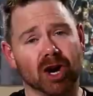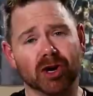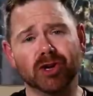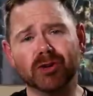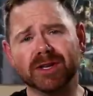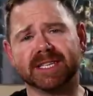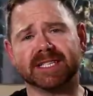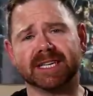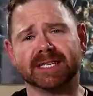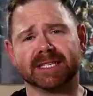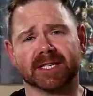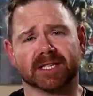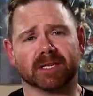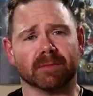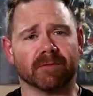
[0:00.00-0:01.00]
our new disease
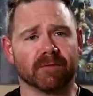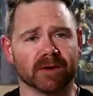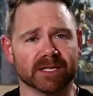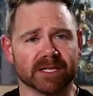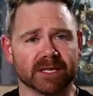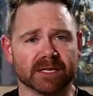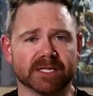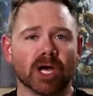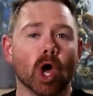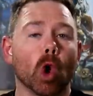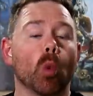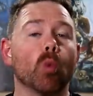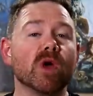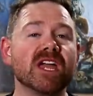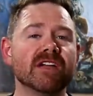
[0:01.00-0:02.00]
system, for instance,
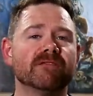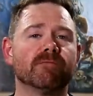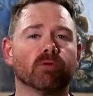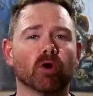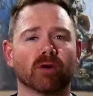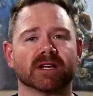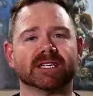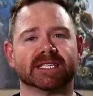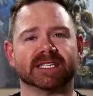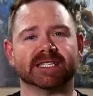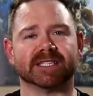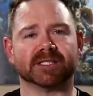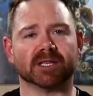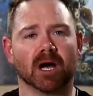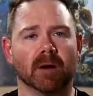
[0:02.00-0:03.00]
we've broken
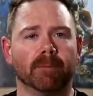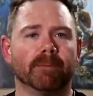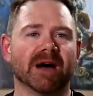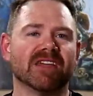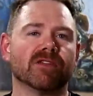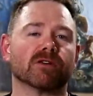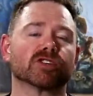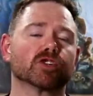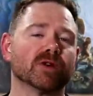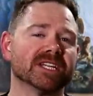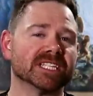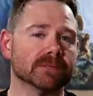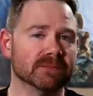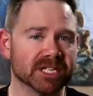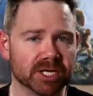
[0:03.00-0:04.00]
diseases up by their
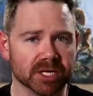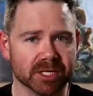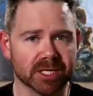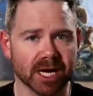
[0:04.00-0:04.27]
transmission